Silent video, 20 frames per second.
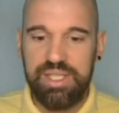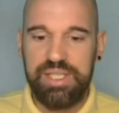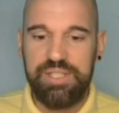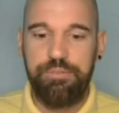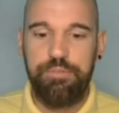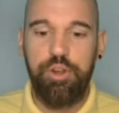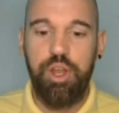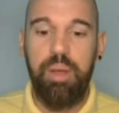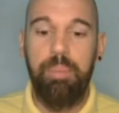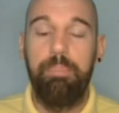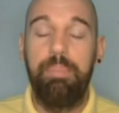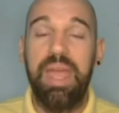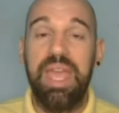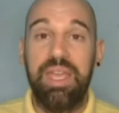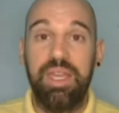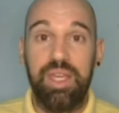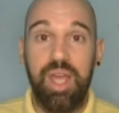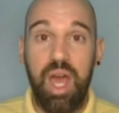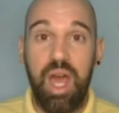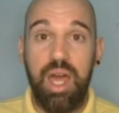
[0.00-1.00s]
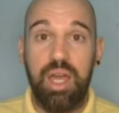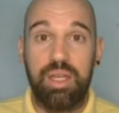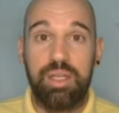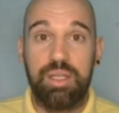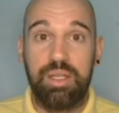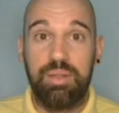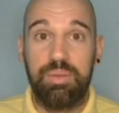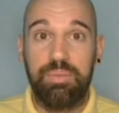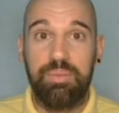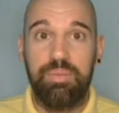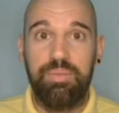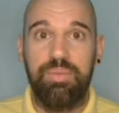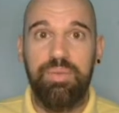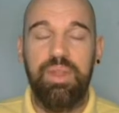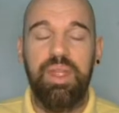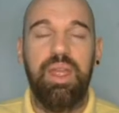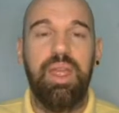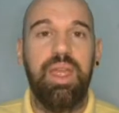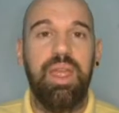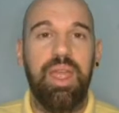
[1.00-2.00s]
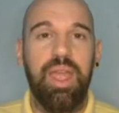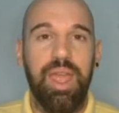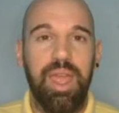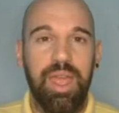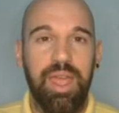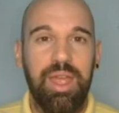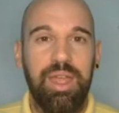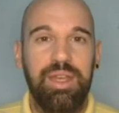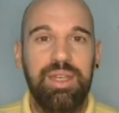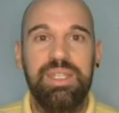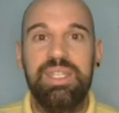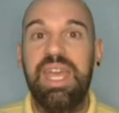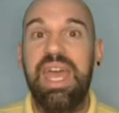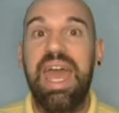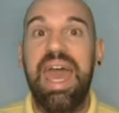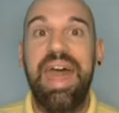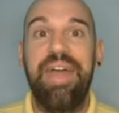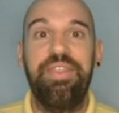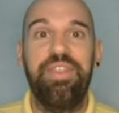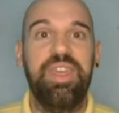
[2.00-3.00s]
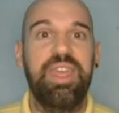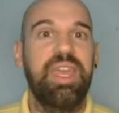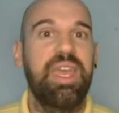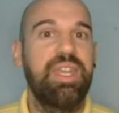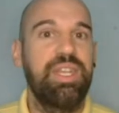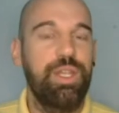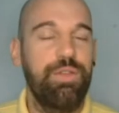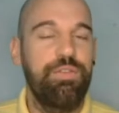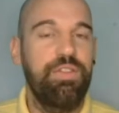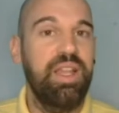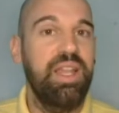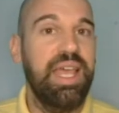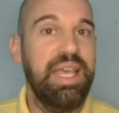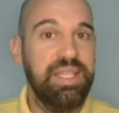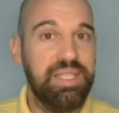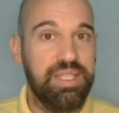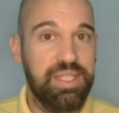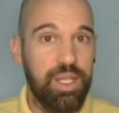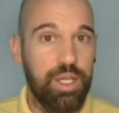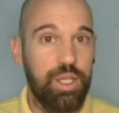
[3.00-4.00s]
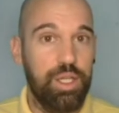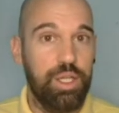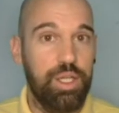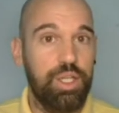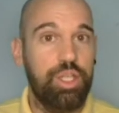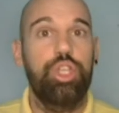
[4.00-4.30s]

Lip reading: from Bangkok, and at the end of the lesson,